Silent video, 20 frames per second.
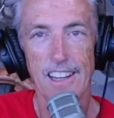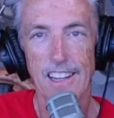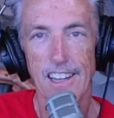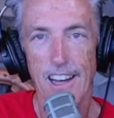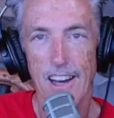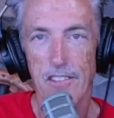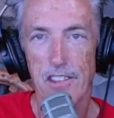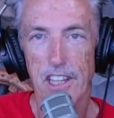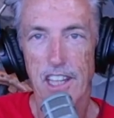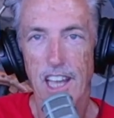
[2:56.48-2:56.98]

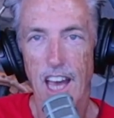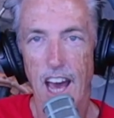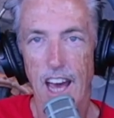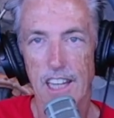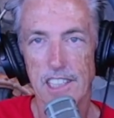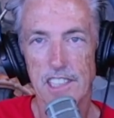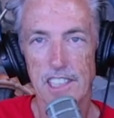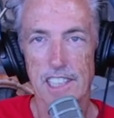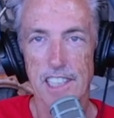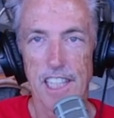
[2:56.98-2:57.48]
of the
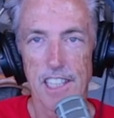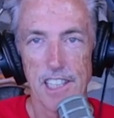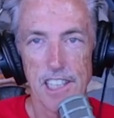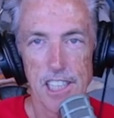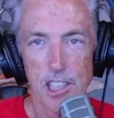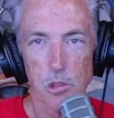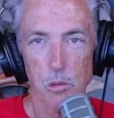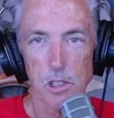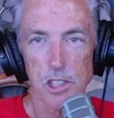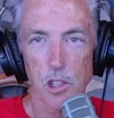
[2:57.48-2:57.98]
cottage. And then
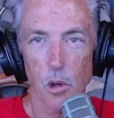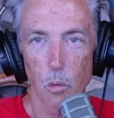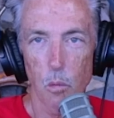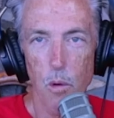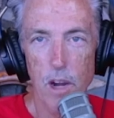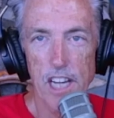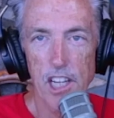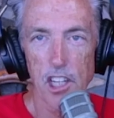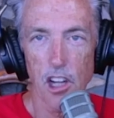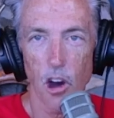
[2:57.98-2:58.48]
this was a
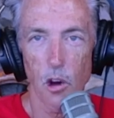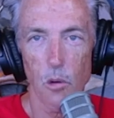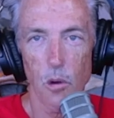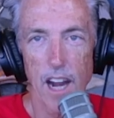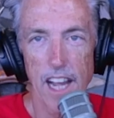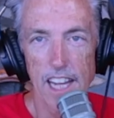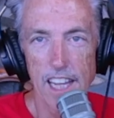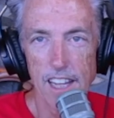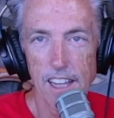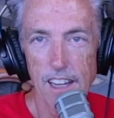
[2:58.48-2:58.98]
window
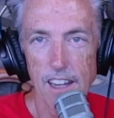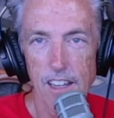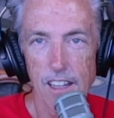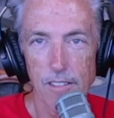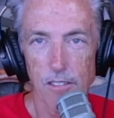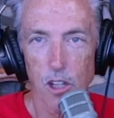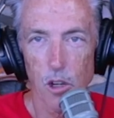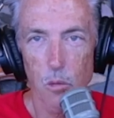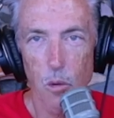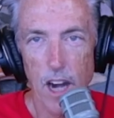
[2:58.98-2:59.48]
right here.
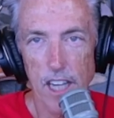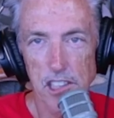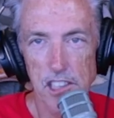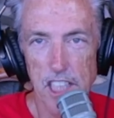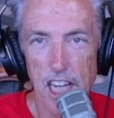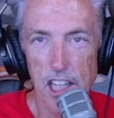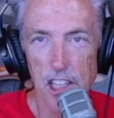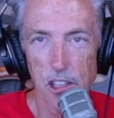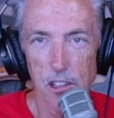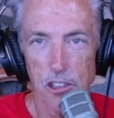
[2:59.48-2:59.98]
If you're
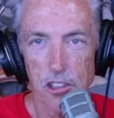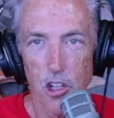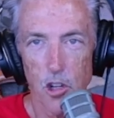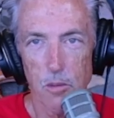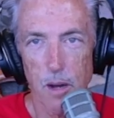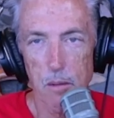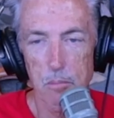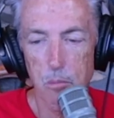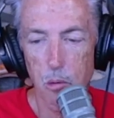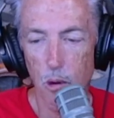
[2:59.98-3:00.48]
watching on
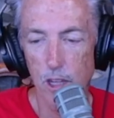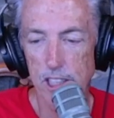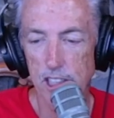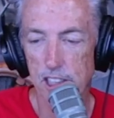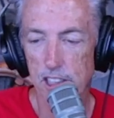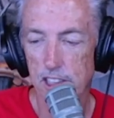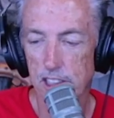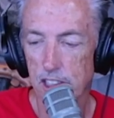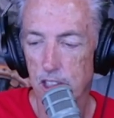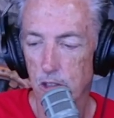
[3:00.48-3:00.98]
YouTube, I'm
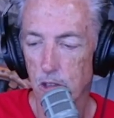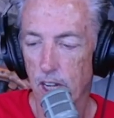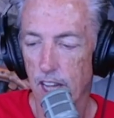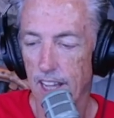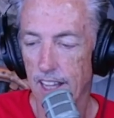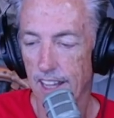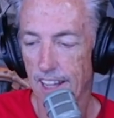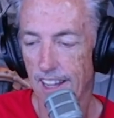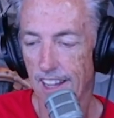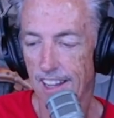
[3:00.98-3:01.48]
pointing to
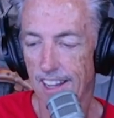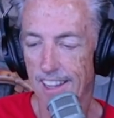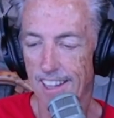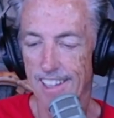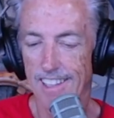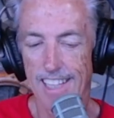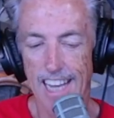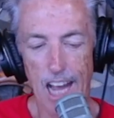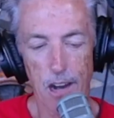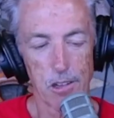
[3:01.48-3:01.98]
a
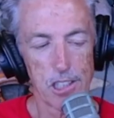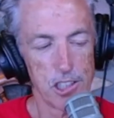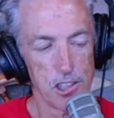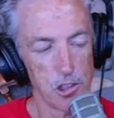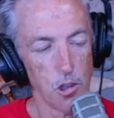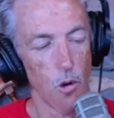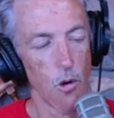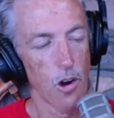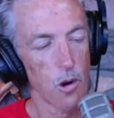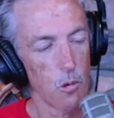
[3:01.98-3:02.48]
now a
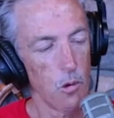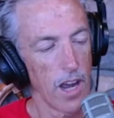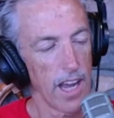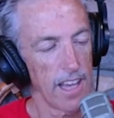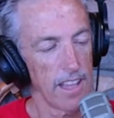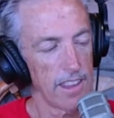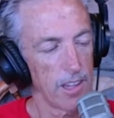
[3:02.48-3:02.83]
doorway